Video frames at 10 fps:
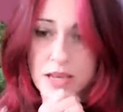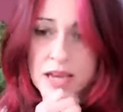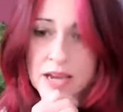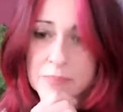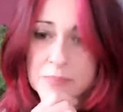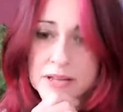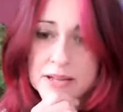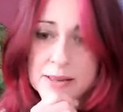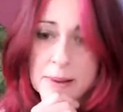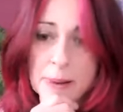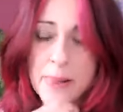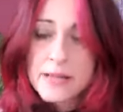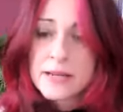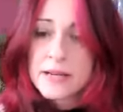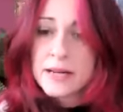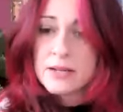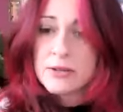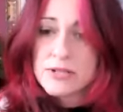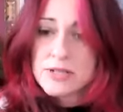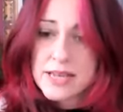Um, uh,
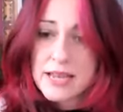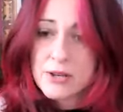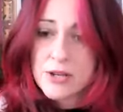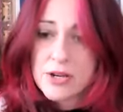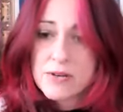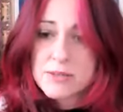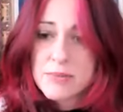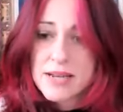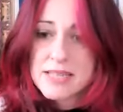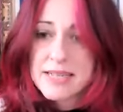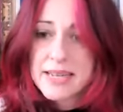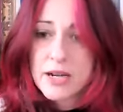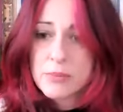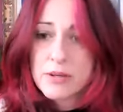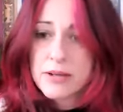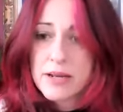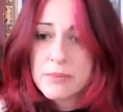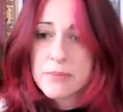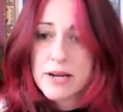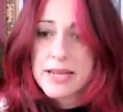Laura's saying your yoga is amazing. It helped me
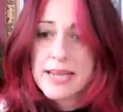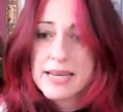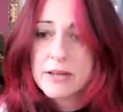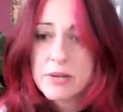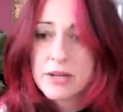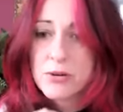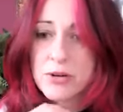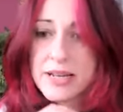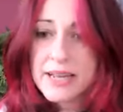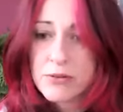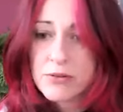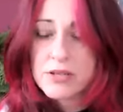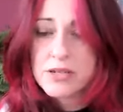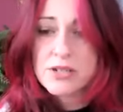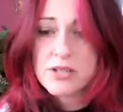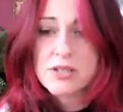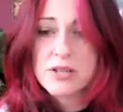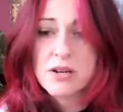my healing my chronic health conditions.